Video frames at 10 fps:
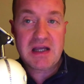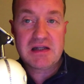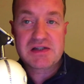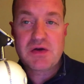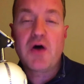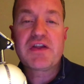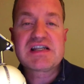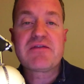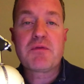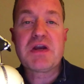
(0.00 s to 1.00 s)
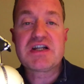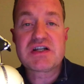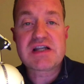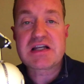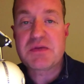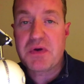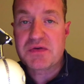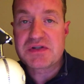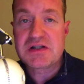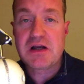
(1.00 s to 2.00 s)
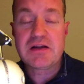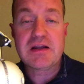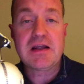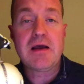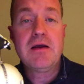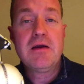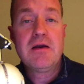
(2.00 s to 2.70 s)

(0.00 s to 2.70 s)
And so all this information is actually posted on the